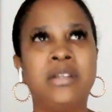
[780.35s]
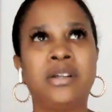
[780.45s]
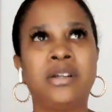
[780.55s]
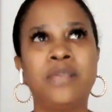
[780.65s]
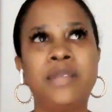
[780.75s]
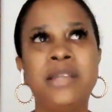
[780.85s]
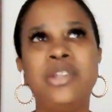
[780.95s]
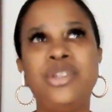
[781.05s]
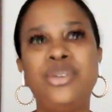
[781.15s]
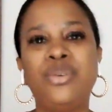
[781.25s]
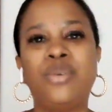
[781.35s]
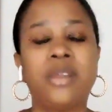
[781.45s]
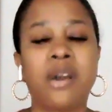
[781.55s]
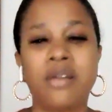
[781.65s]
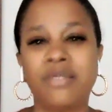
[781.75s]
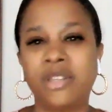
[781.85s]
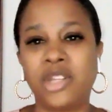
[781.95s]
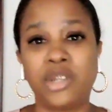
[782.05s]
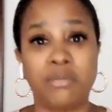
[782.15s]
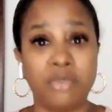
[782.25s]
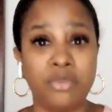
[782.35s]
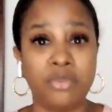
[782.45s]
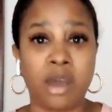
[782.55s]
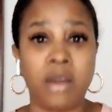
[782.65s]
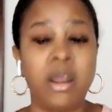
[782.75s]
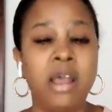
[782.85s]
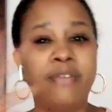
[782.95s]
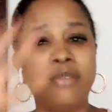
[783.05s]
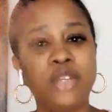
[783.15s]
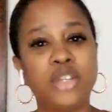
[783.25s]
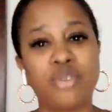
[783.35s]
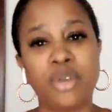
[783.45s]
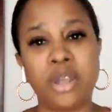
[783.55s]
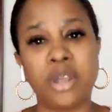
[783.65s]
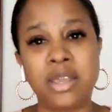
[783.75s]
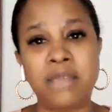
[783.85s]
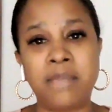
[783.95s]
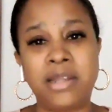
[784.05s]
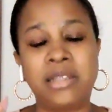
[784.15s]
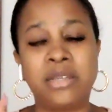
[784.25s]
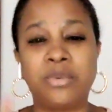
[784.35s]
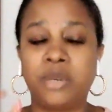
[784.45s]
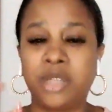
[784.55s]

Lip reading: completely knew when the conversation moved on from just growing your email list and we were